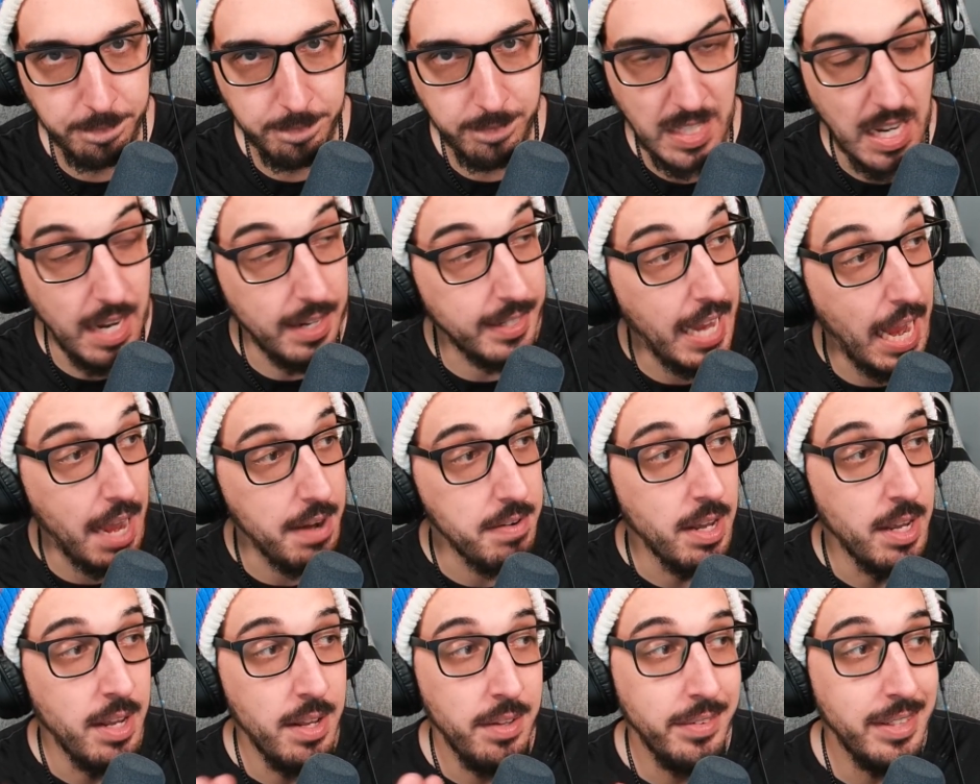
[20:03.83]
Again,
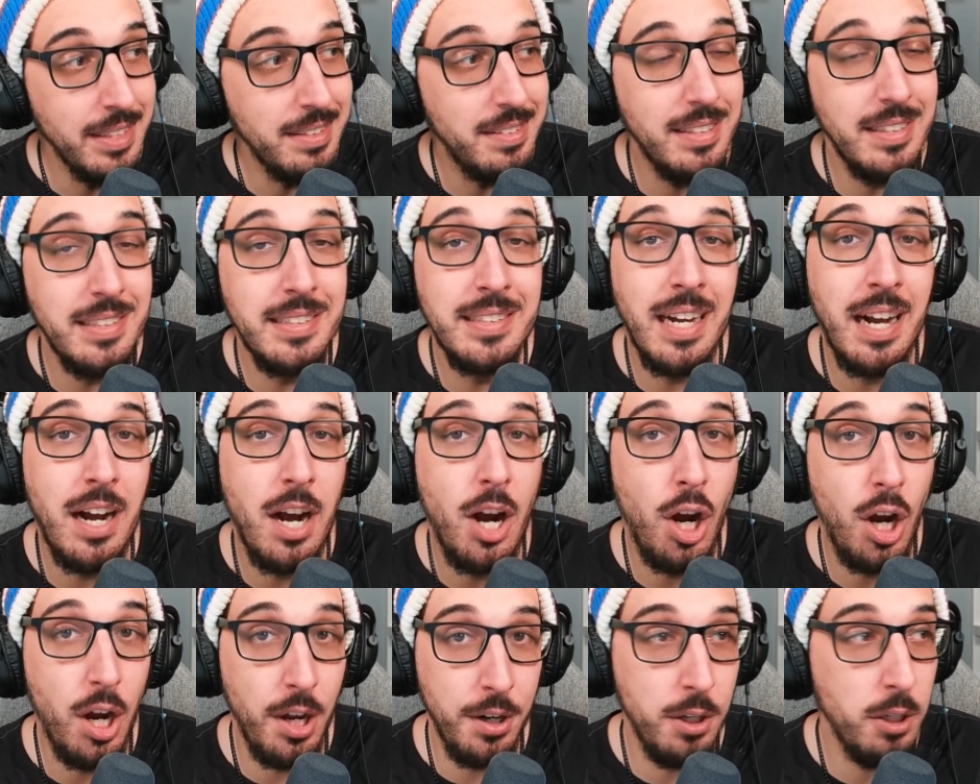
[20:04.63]
This is
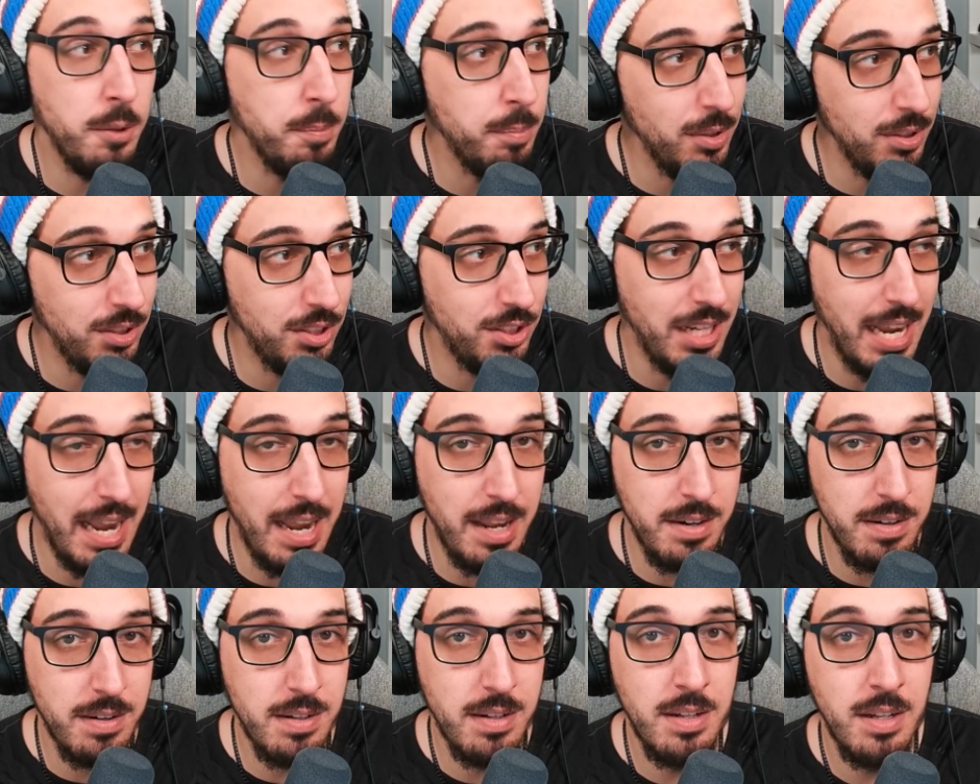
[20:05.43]
100%
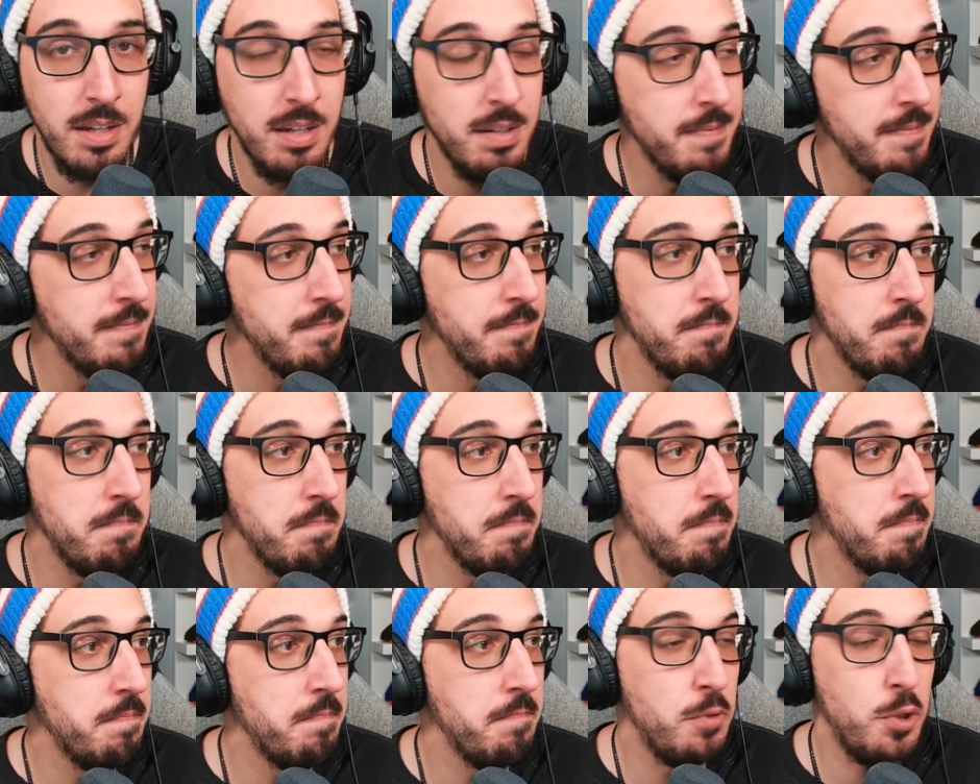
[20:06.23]

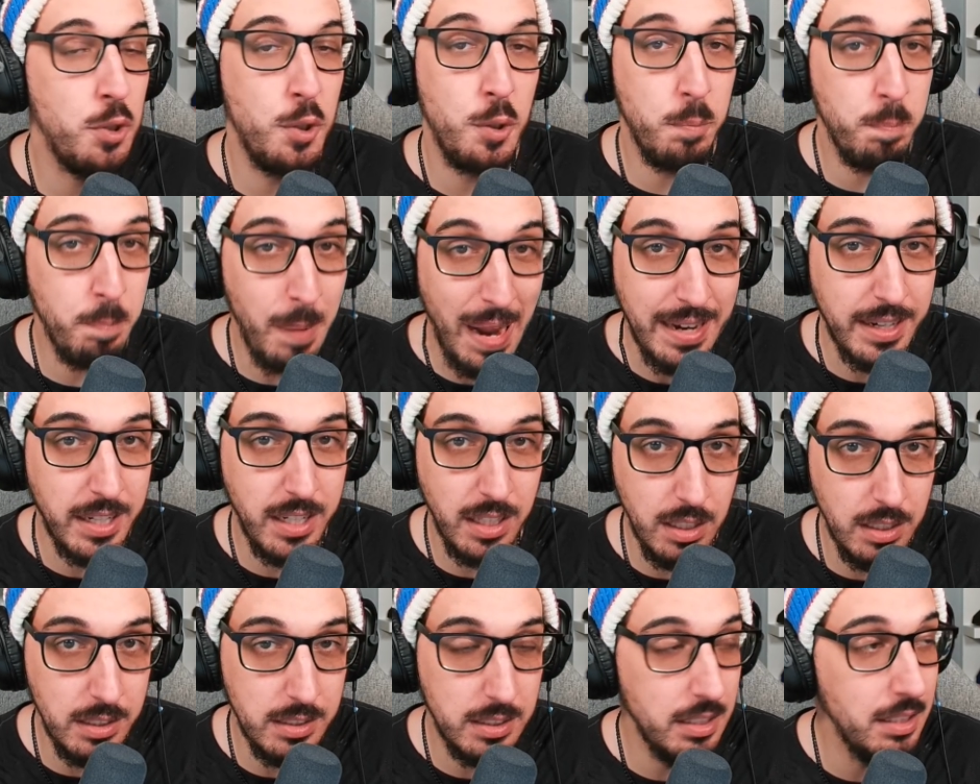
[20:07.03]

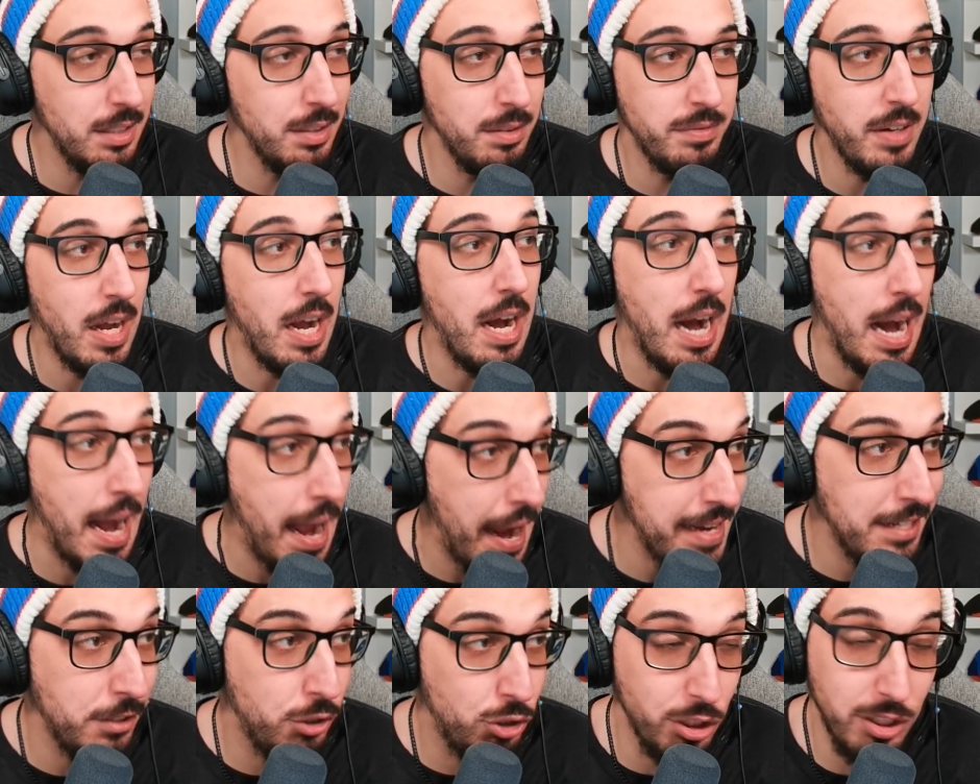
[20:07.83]
speculative.
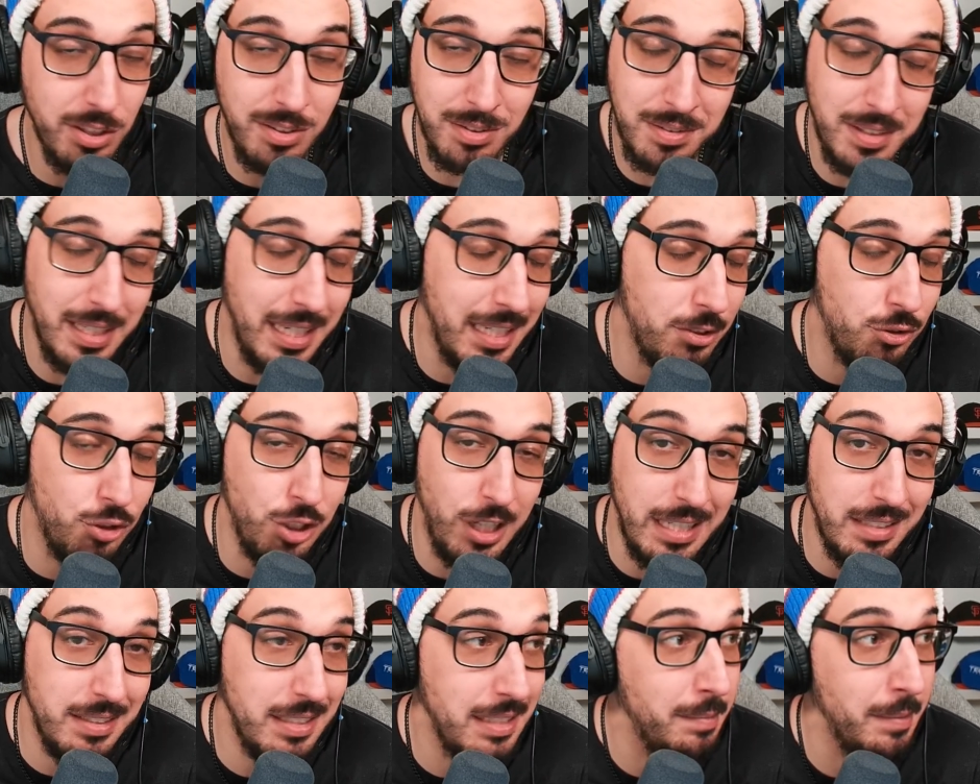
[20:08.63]
I just think
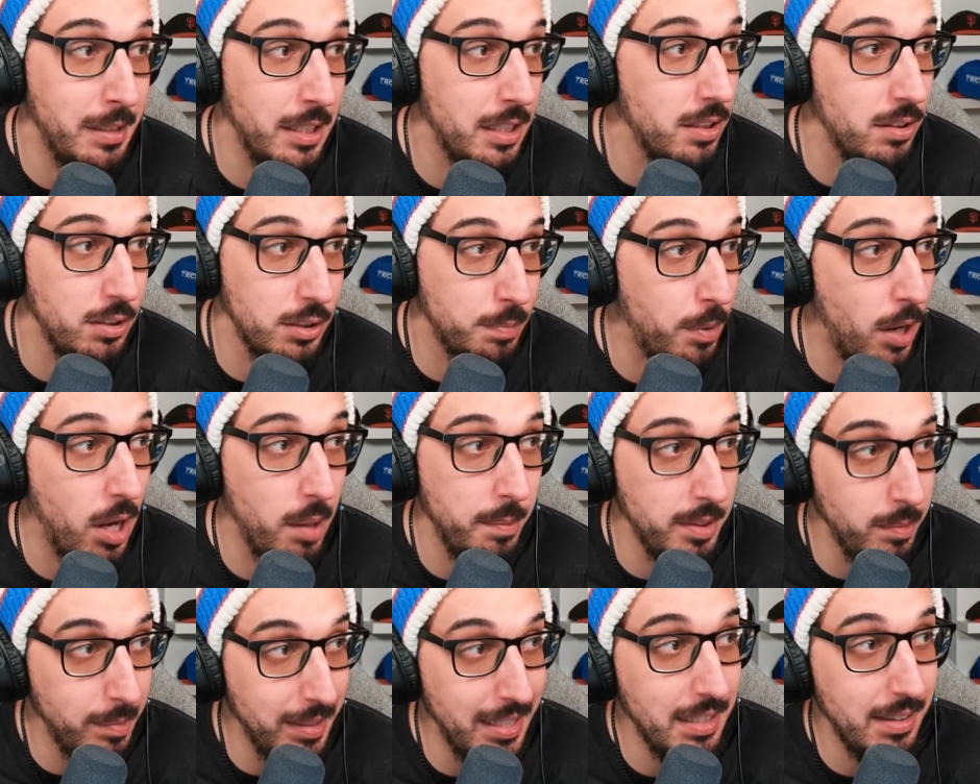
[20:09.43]
JT Miller is
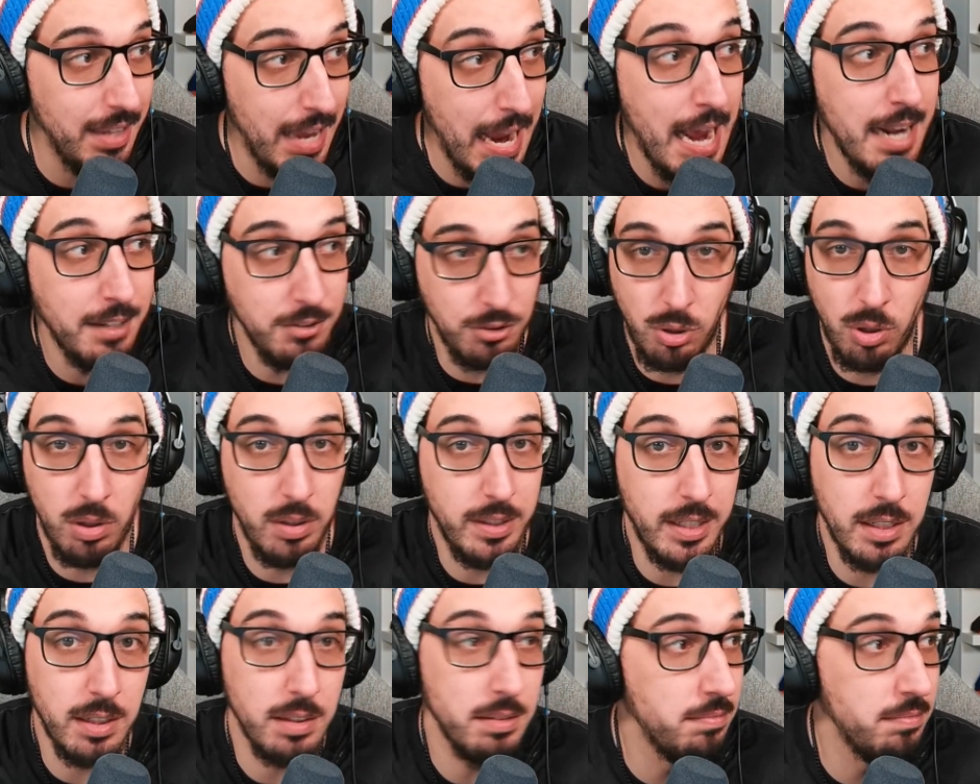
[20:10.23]
probably being the asshole here.